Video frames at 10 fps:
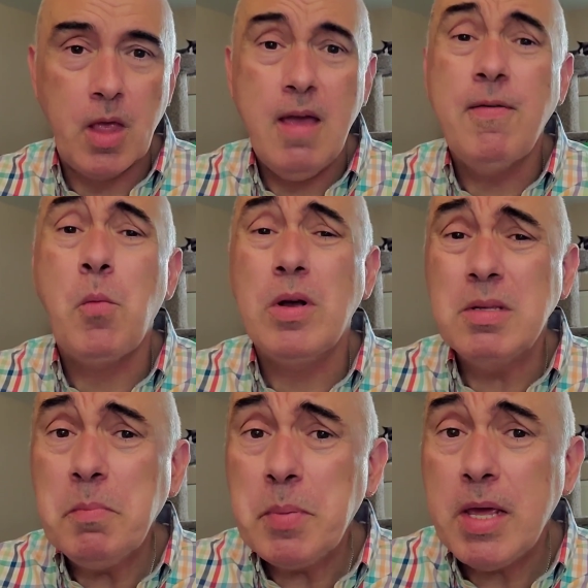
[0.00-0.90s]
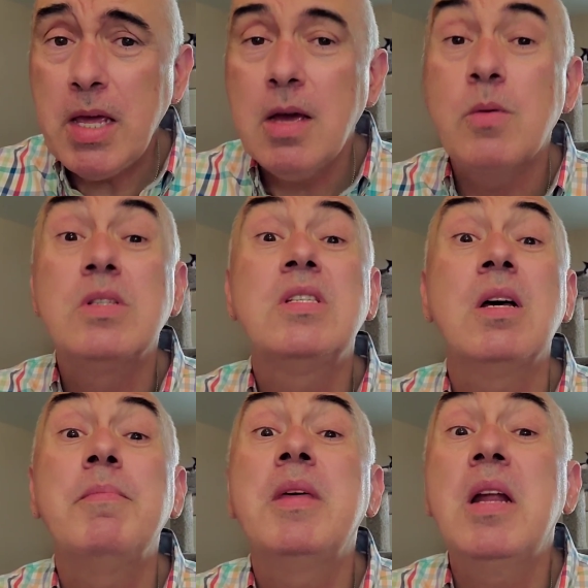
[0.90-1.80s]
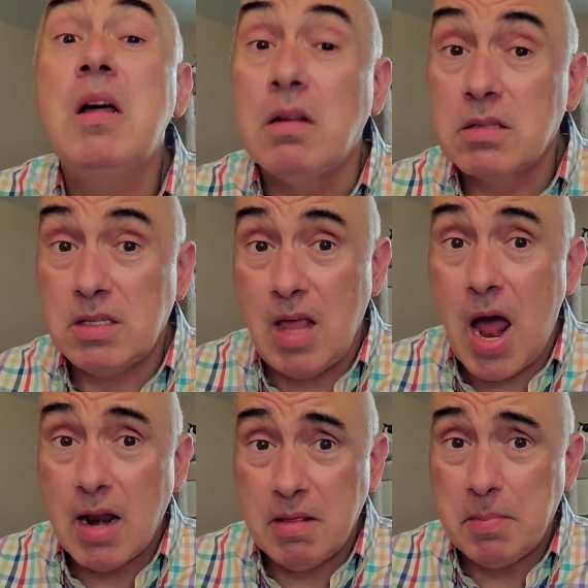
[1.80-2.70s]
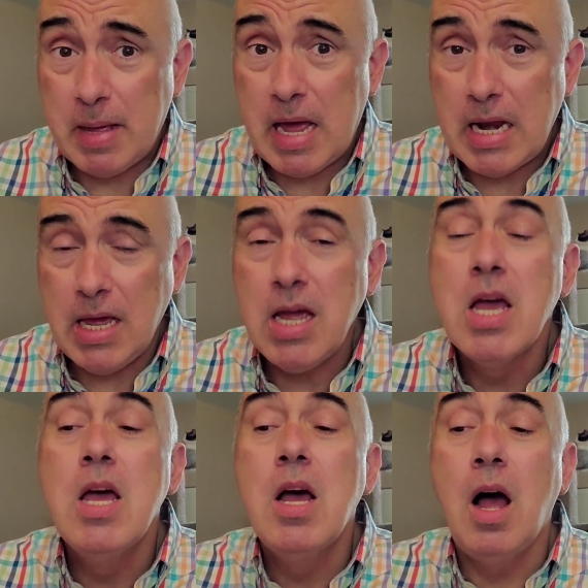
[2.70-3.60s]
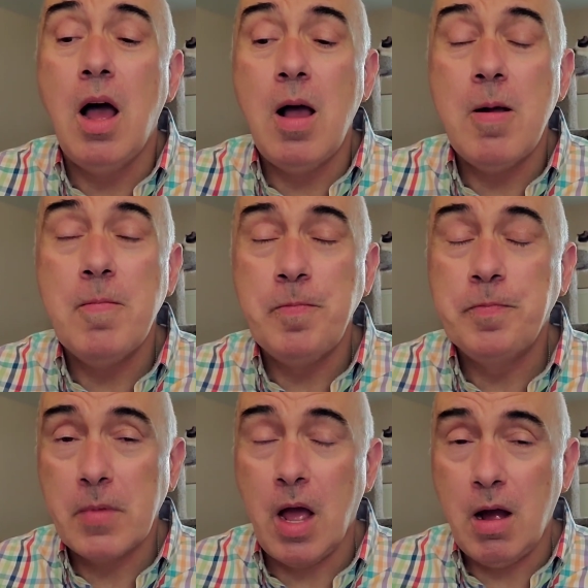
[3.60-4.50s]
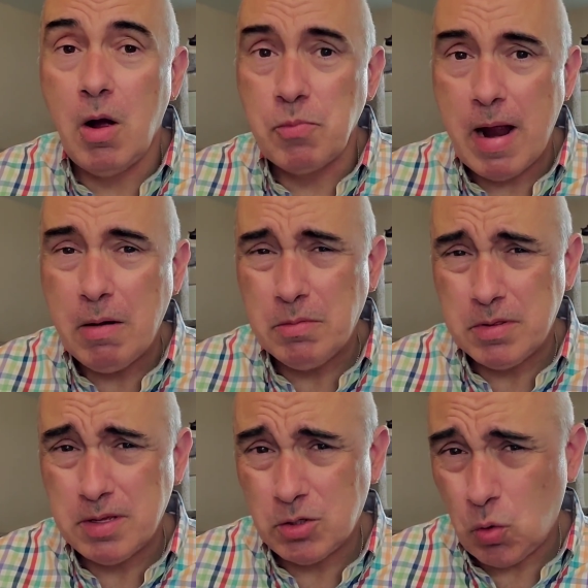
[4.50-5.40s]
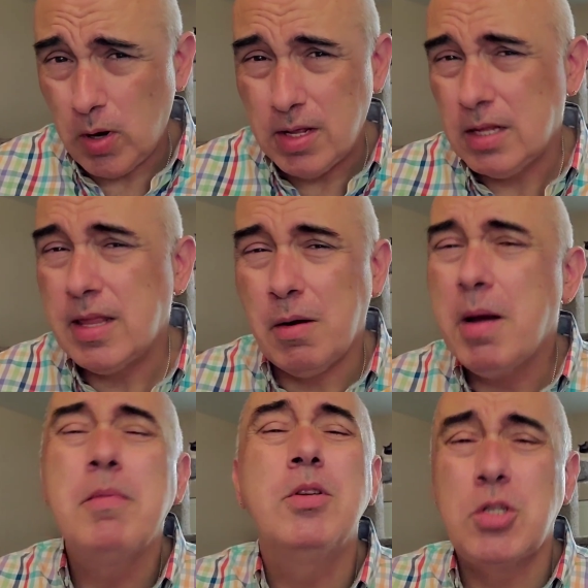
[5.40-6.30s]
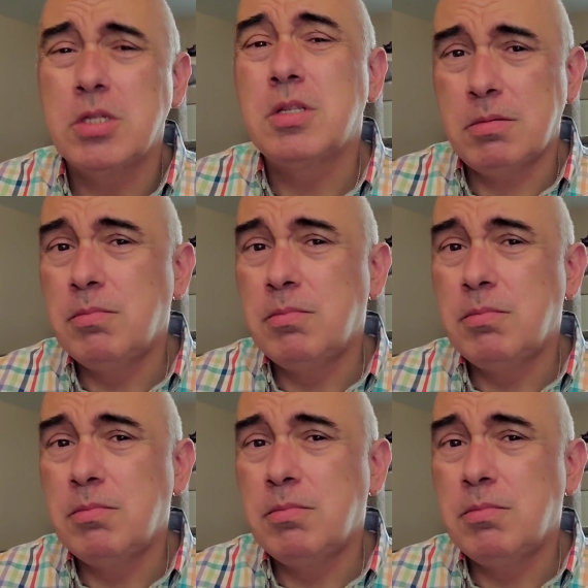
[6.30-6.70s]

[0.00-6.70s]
if it wasn't pee, it was something else out of the body around the toilet there. It was just